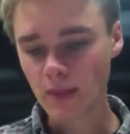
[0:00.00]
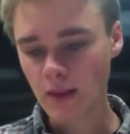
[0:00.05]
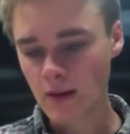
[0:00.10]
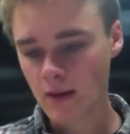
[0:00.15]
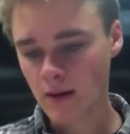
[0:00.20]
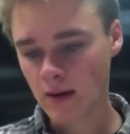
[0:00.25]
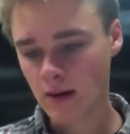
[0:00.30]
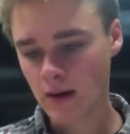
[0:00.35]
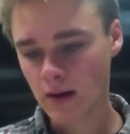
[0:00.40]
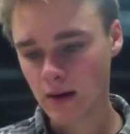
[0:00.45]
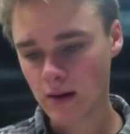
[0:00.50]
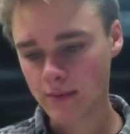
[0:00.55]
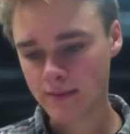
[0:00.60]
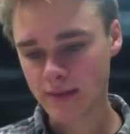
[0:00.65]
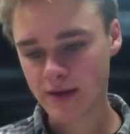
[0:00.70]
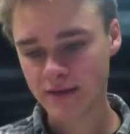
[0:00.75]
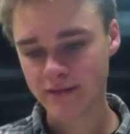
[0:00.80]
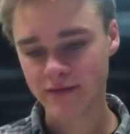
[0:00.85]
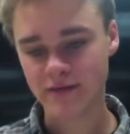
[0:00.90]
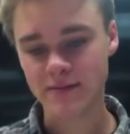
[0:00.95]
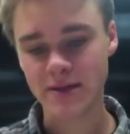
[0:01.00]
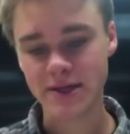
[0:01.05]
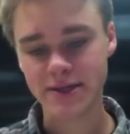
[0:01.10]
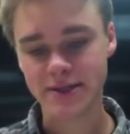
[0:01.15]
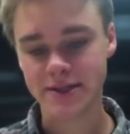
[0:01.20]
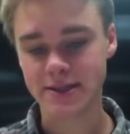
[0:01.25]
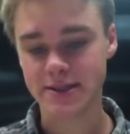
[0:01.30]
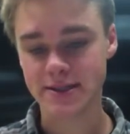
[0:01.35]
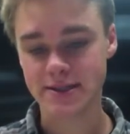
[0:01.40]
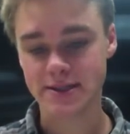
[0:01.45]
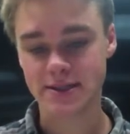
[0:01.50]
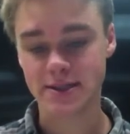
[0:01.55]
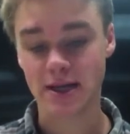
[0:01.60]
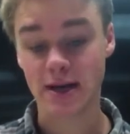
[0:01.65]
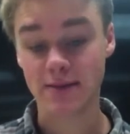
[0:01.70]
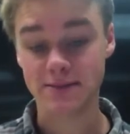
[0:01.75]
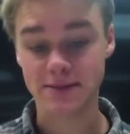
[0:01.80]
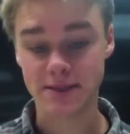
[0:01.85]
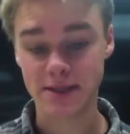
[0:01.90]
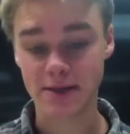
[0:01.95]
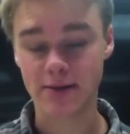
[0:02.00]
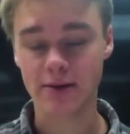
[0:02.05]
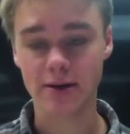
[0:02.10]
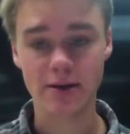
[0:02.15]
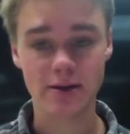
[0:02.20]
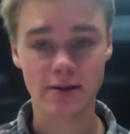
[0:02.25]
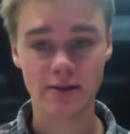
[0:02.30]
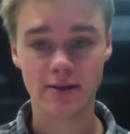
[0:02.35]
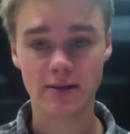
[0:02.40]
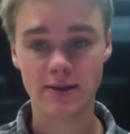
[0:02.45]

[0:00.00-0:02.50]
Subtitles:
Information is top secret.